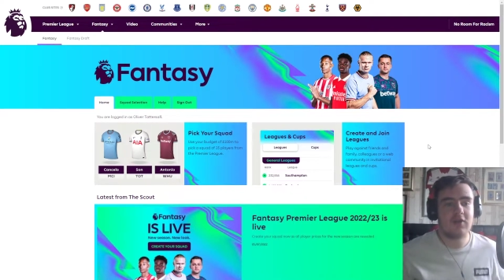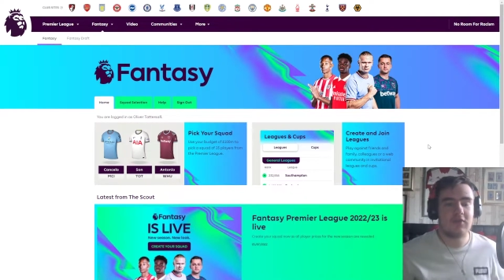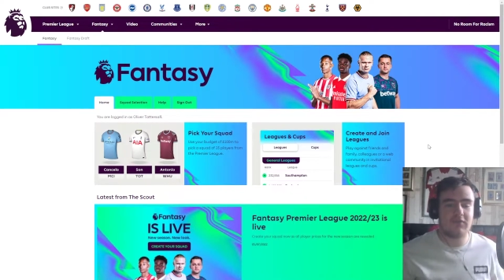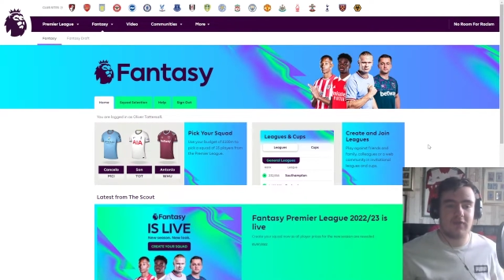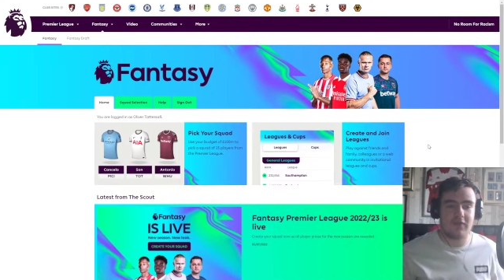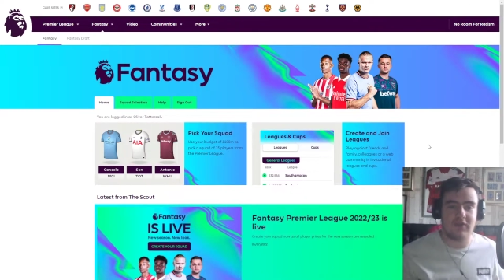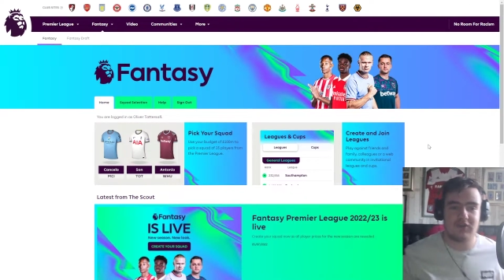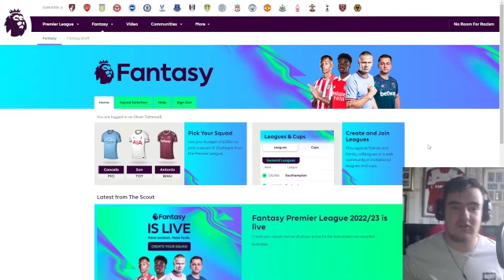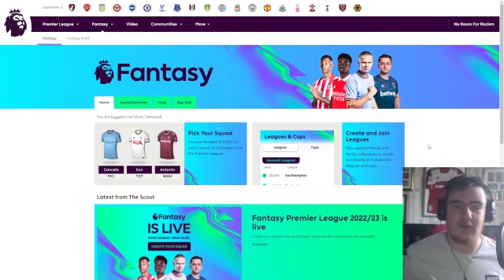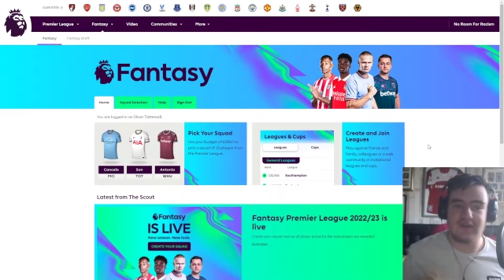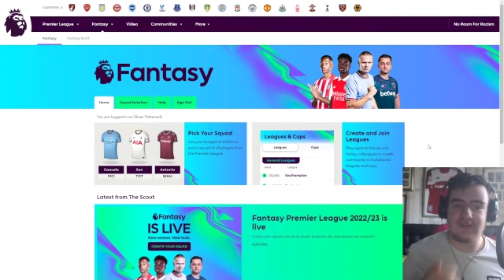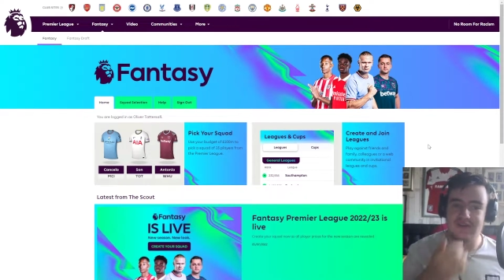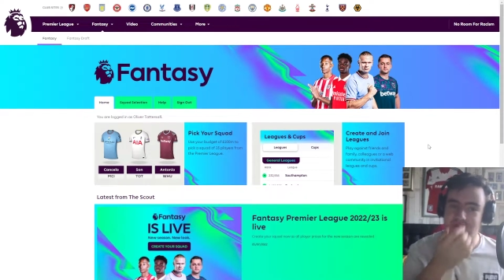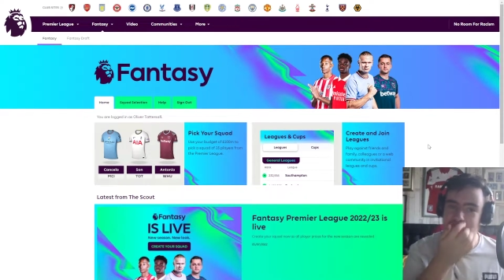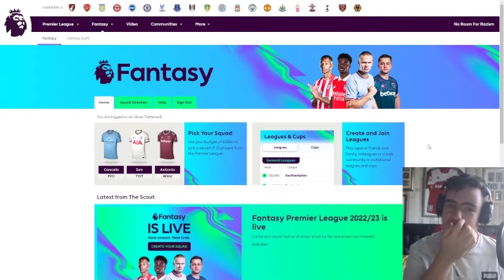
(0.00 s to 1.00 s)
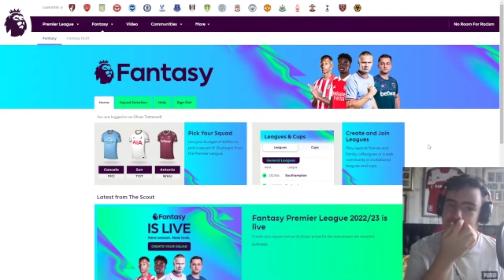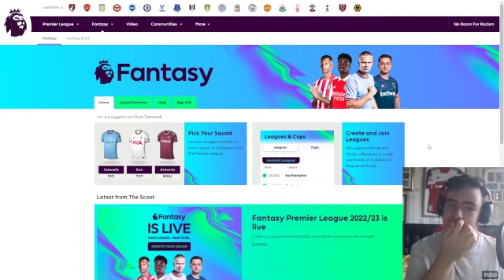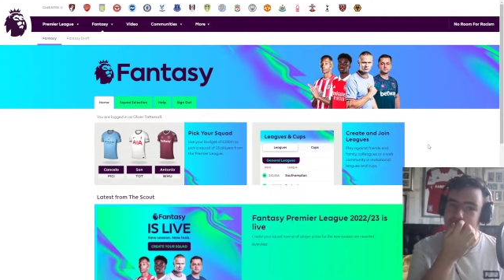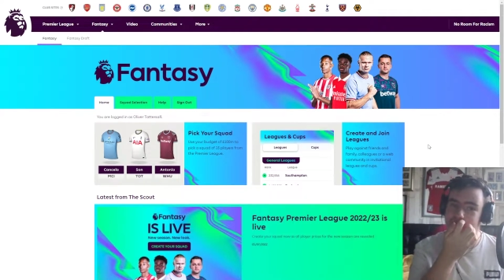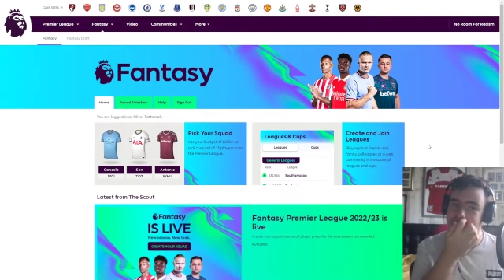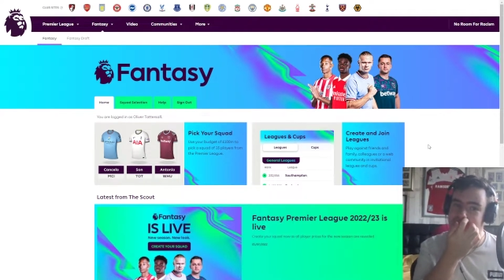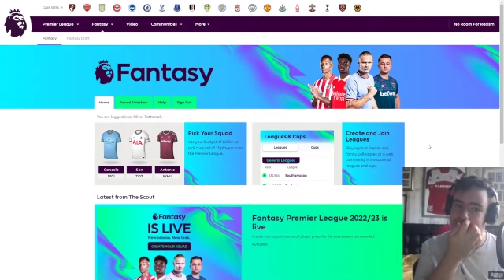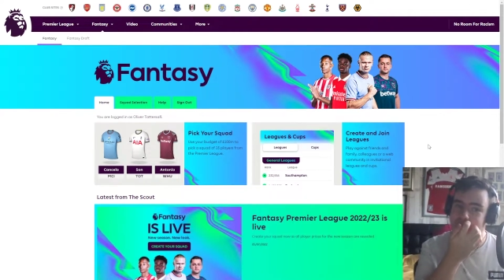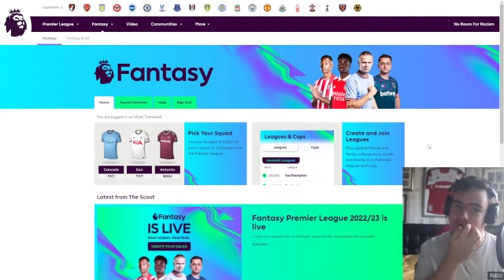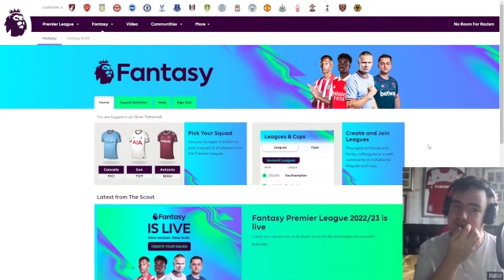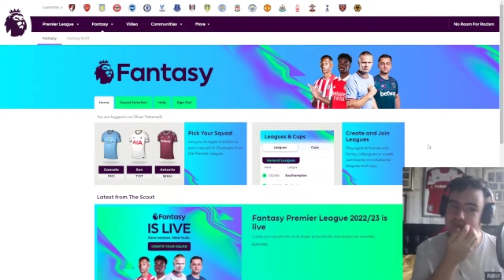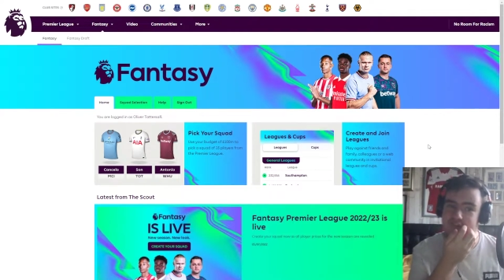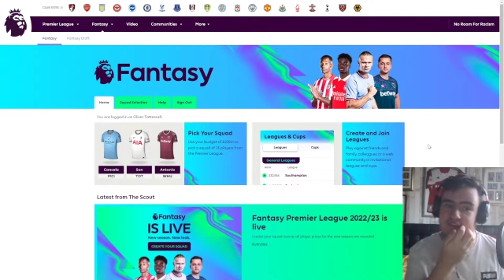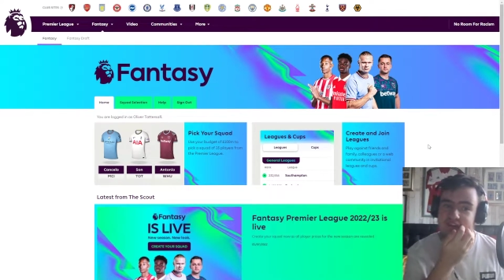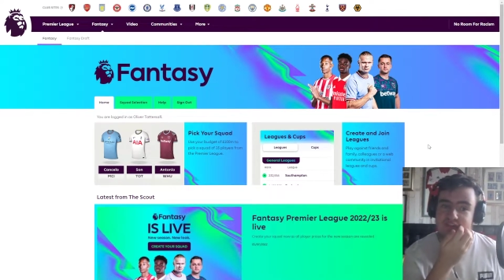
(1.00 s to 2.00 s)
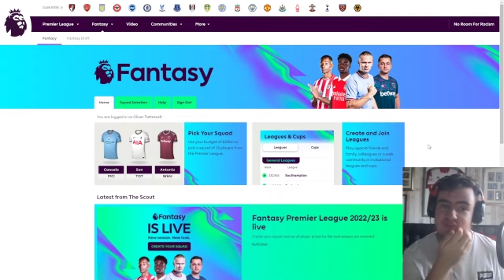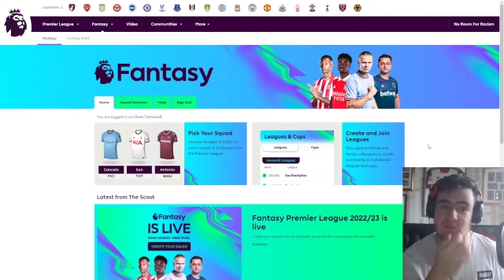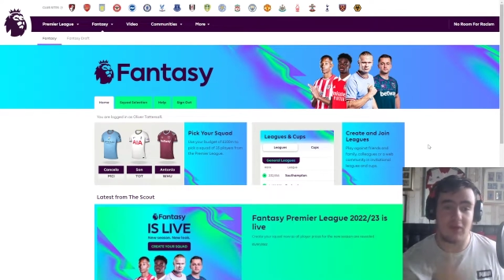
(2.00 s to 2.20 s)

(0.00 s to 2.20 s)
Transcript: for the 22-23 season.